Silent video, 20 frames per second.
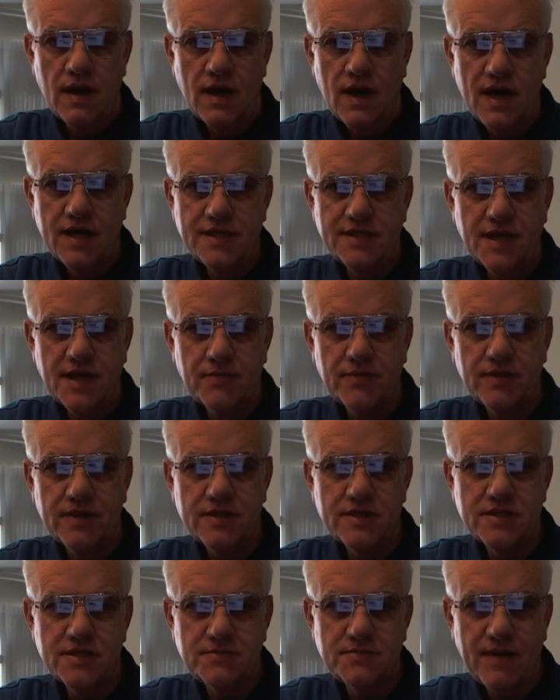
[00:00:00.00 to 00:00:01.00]
Hi Deborah,
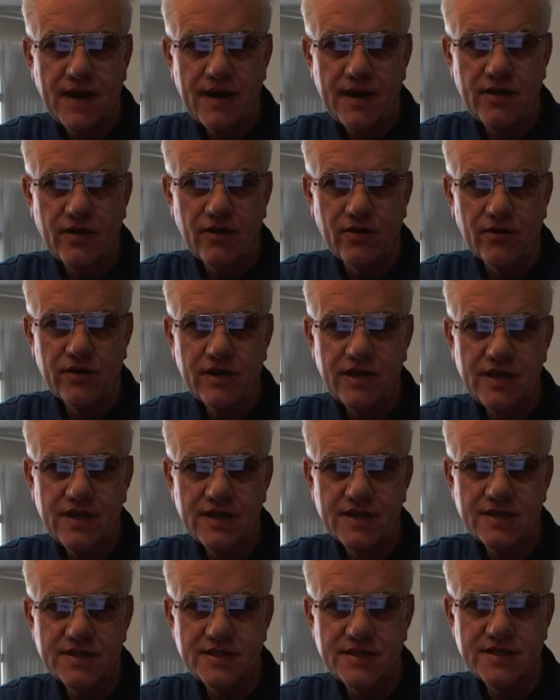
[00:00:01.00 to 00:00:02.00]
this is Pat Hogarty.
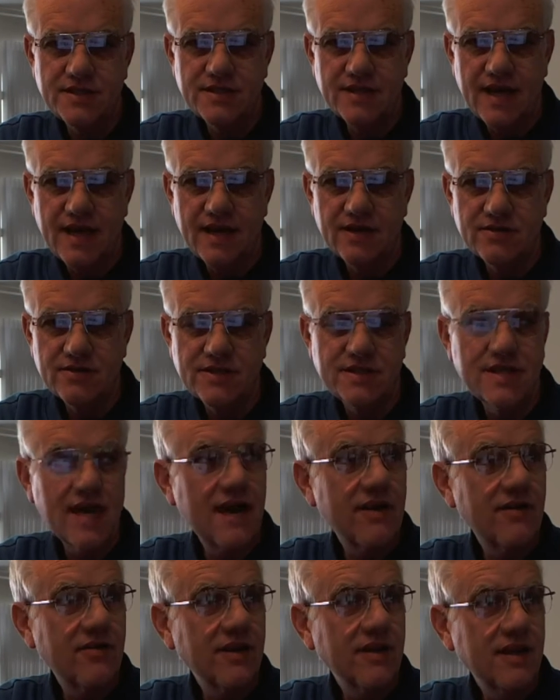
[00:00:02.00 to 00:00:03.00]
It's now
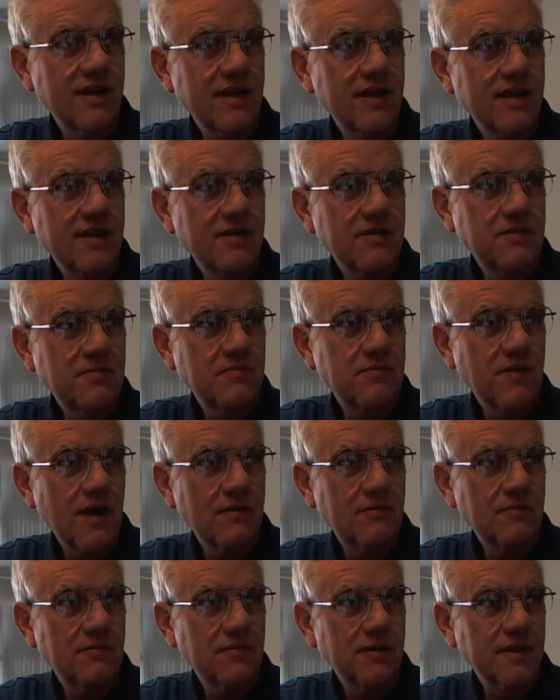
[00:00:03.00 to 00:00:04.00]
Saturday,
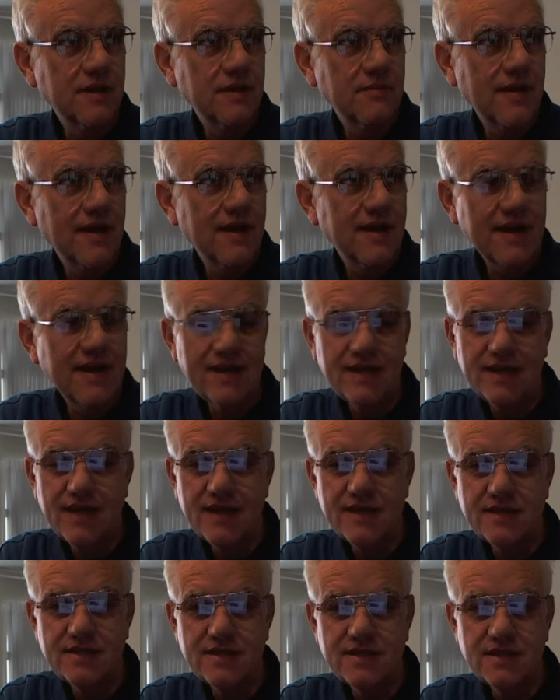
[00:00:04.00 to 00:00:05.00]
probably about
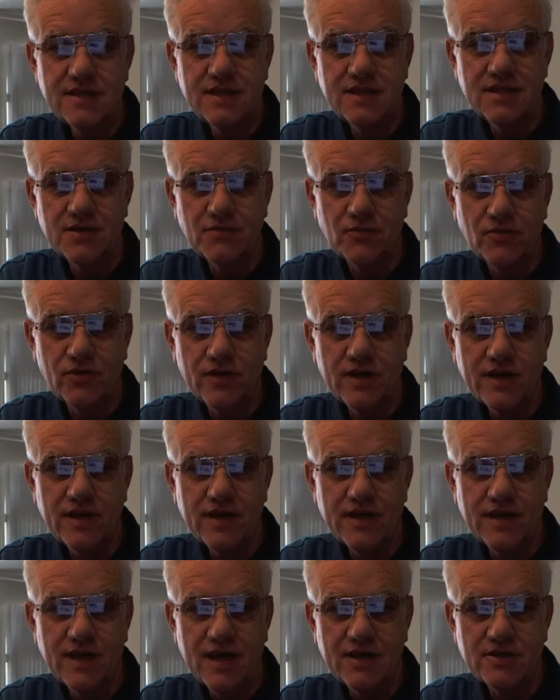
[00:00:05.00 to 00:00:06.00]
8:18 in the morning,
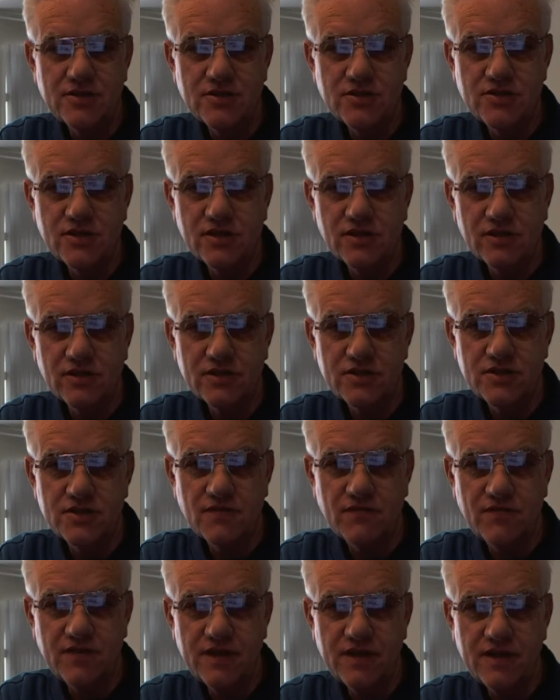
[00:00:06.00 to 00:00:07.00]
and I just took a look at your
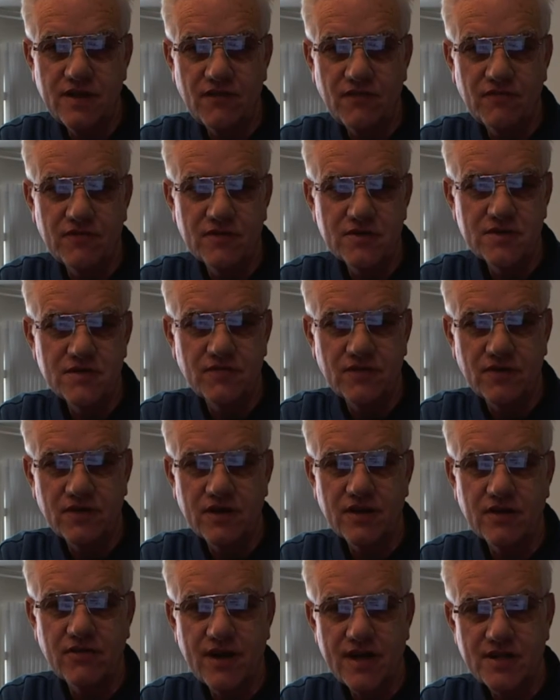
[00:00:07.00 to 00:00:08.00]
video. First of all,
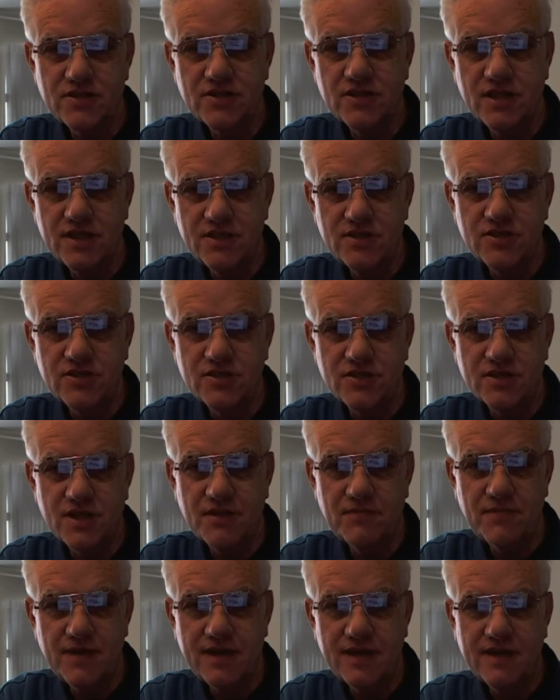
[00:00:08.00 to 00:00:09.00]
congratulations
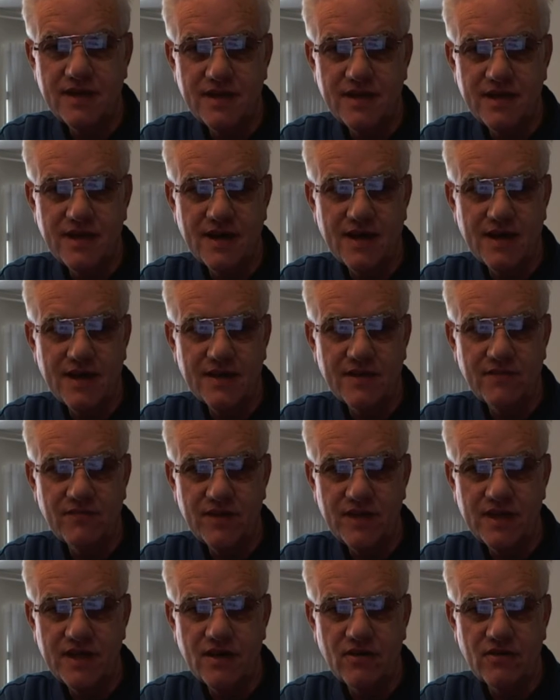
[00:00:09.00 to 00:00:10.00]
on making the
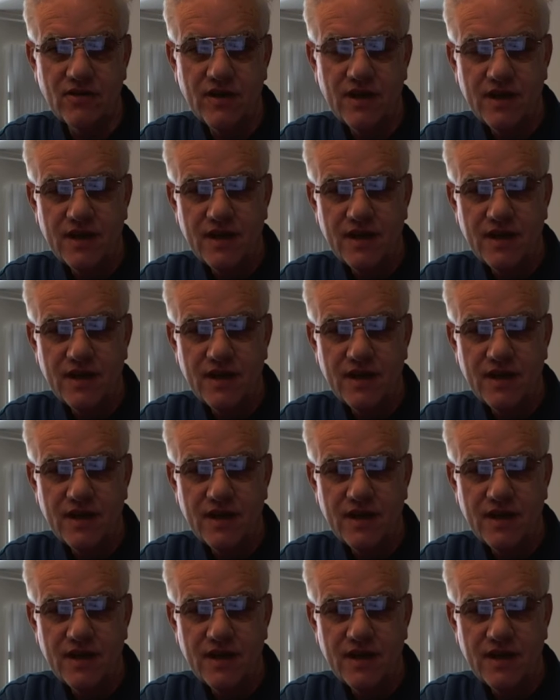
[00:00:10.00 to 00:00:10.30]
video.